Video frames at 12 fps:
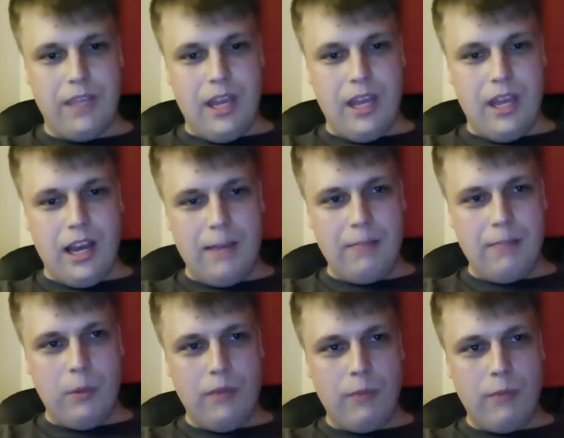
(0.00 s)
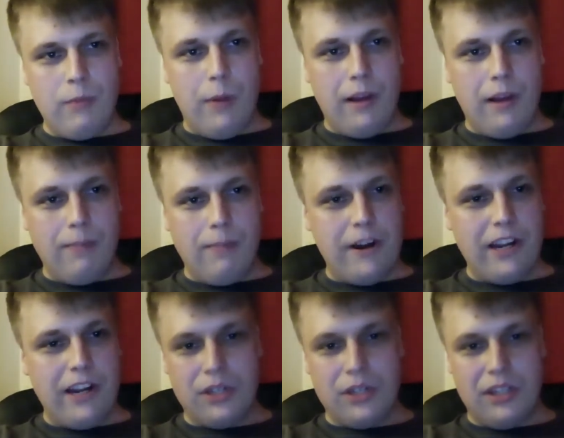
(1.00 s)
I'm very
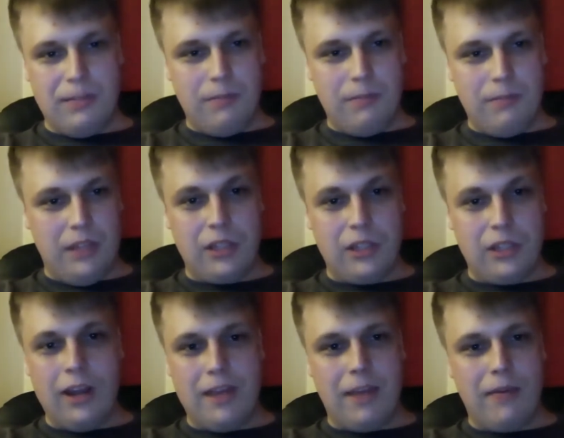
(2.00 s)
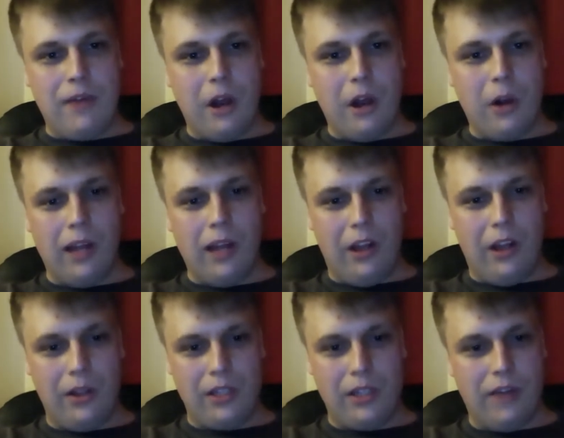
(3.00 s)
conscious of the time here. We've got quite a
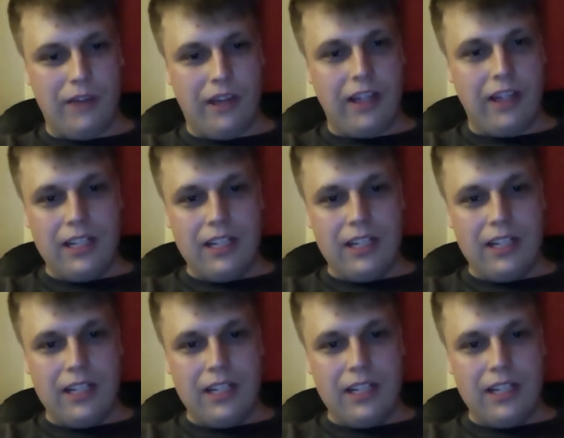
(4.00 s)
lot to cover.